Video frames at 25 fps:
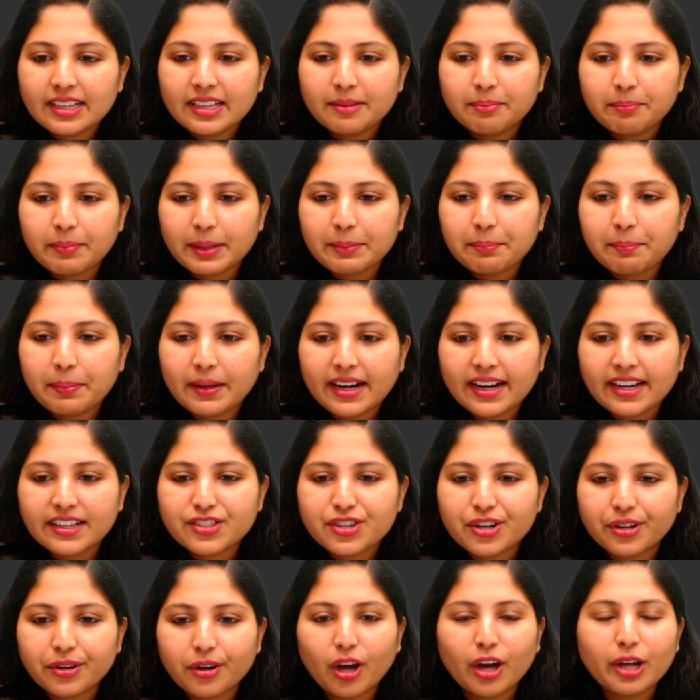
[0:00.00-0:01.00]

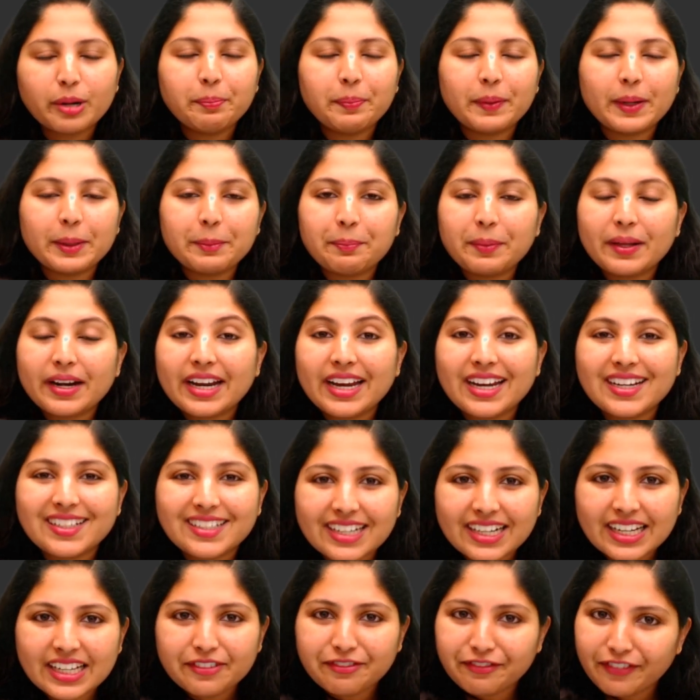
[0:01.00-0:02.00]
preparation or
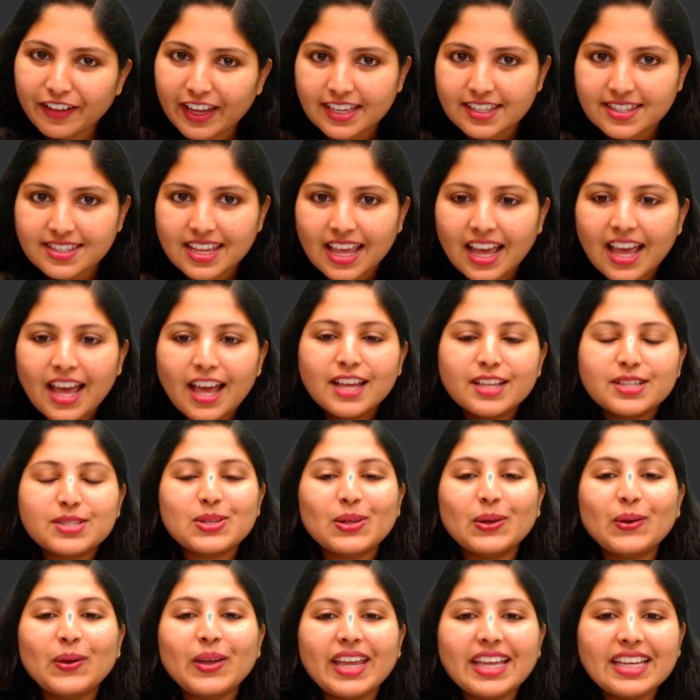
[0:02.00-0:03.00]
preparatory phase. So
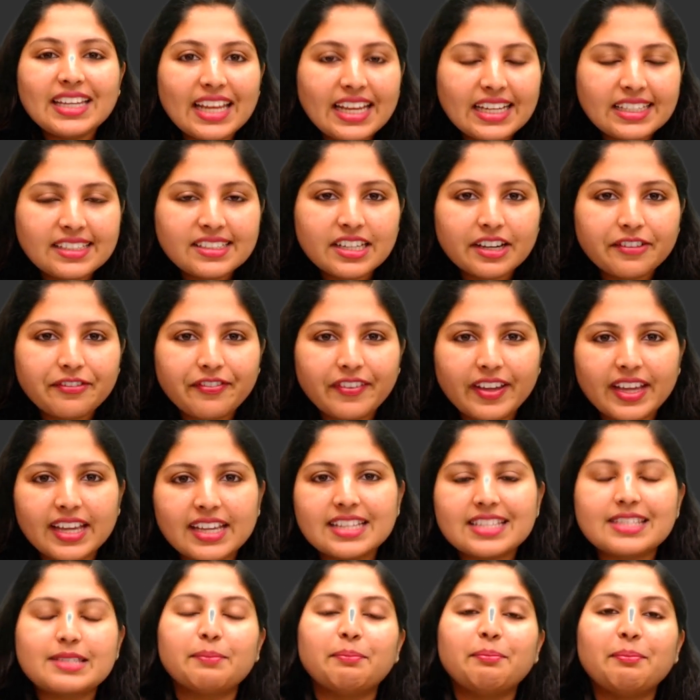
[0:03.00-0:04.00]
in
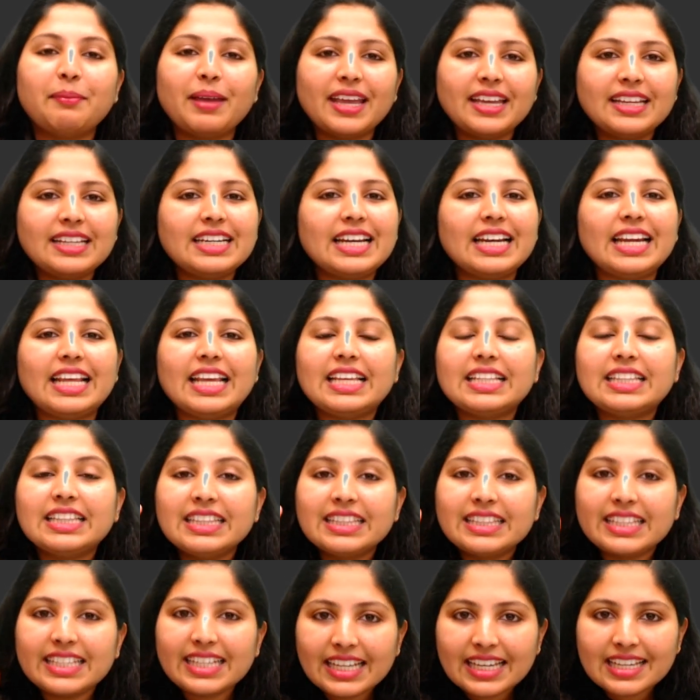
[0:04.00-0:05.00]
interphase, mainly
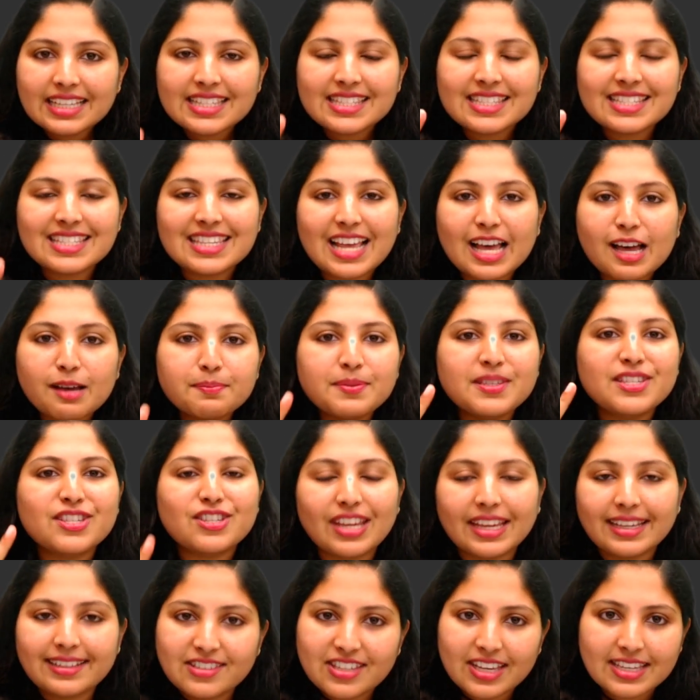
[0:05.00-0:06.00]
3 sub
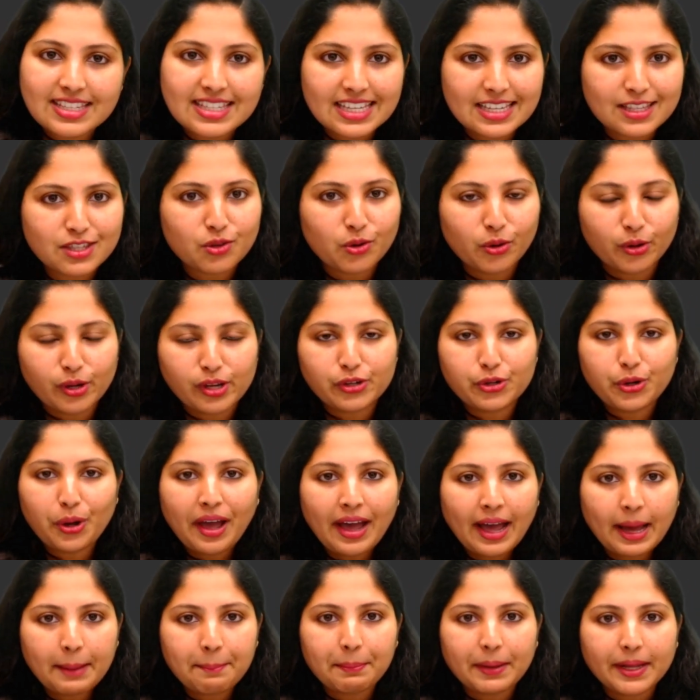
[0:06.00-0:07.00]
stages is going to
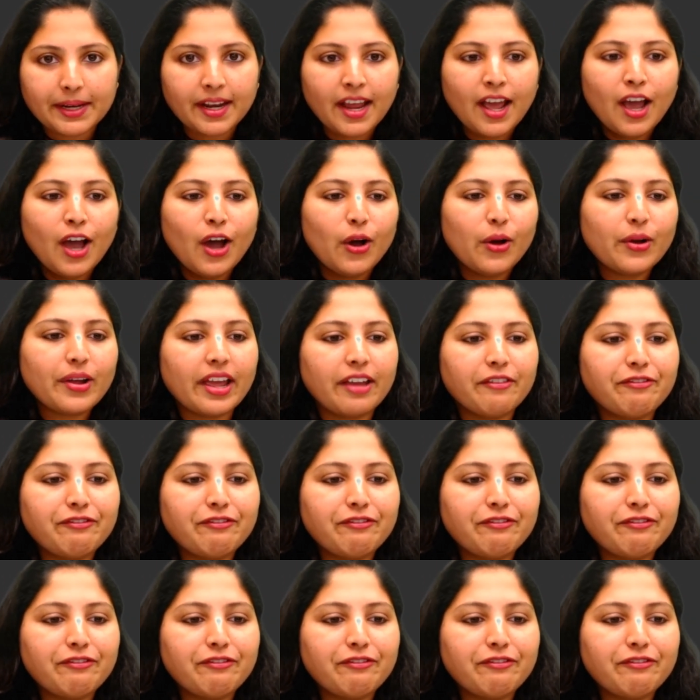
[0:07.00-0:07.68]
happen. Okay,